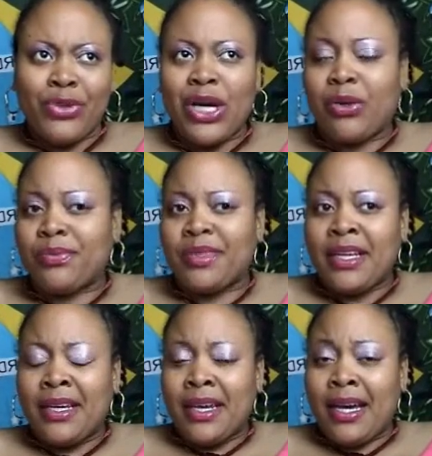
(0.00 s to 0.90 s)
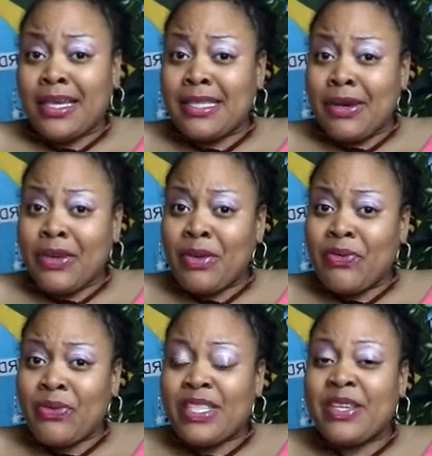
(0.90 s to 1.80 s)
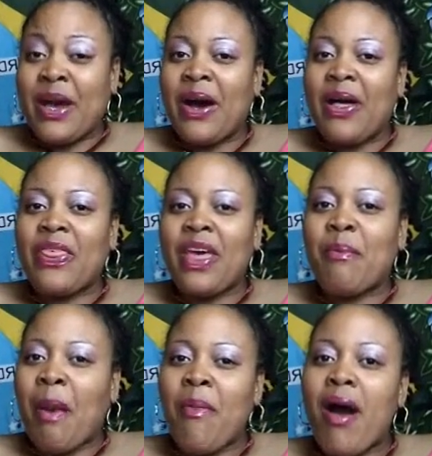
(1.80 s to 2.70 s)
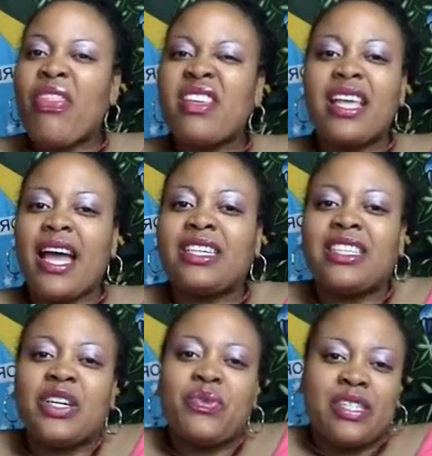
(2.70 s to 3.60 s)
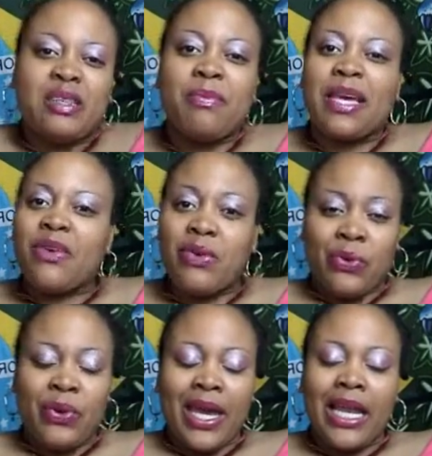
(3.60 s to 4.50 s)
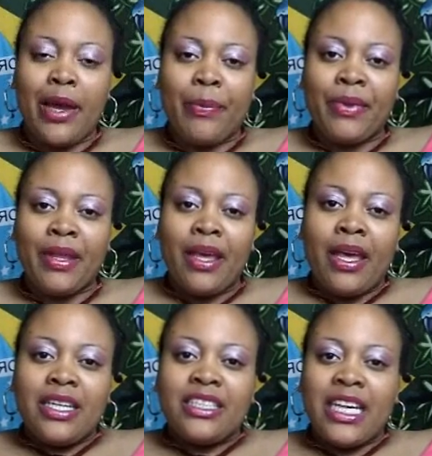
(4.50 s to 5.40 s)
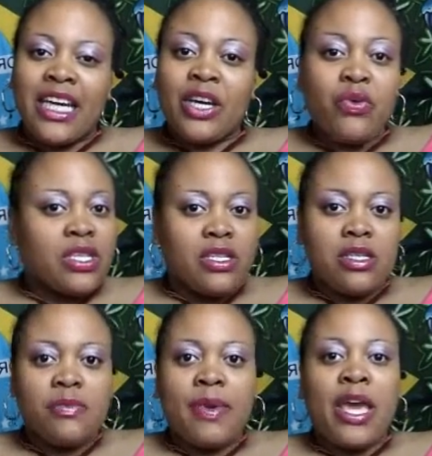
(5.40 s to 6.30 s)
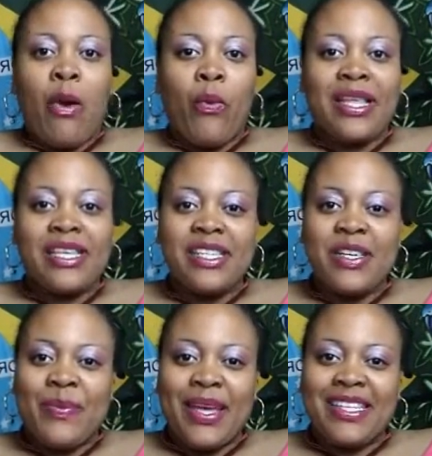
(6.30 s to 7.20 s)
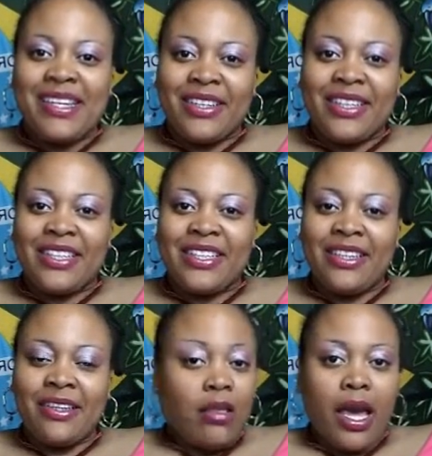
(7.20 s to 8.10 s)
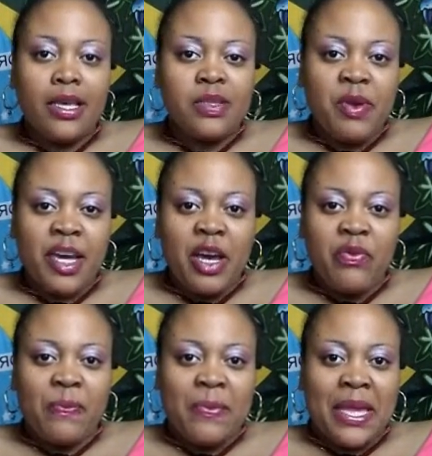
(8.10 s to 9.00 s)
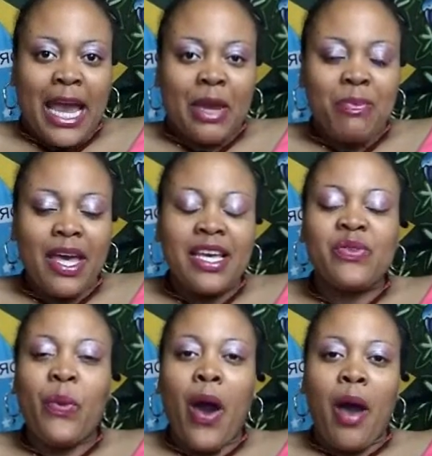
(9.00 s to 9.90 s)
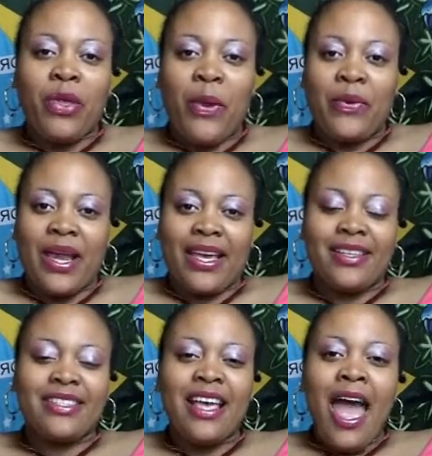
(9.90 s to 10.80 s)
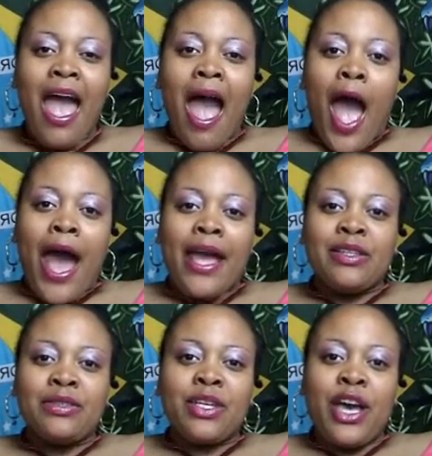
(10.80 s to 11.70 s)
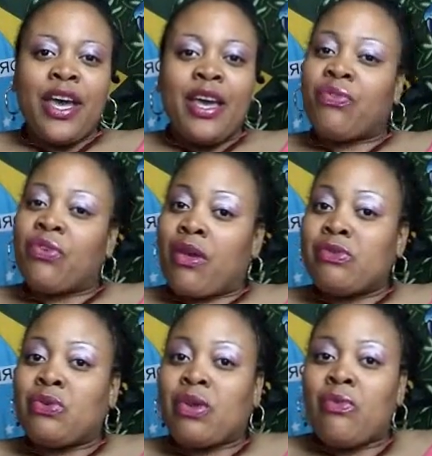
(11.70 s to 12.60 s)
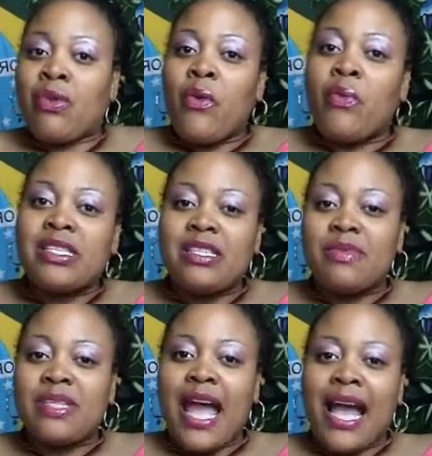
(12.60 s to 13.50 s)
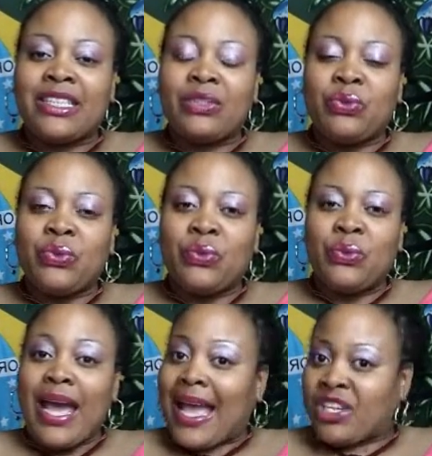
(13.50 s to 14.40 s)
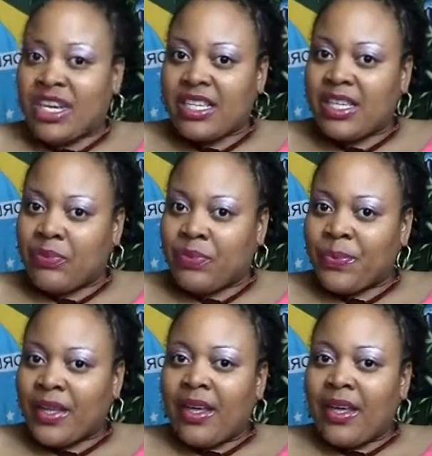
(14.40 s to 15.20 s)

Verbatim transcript: Well, I can tell you for a start that my mother didn't actually christen me Lyrical Healer. She christened me Winsome Duncan. That is my government name. That is what I'm known as. And for those who don't know, Winsome's an actual adjective.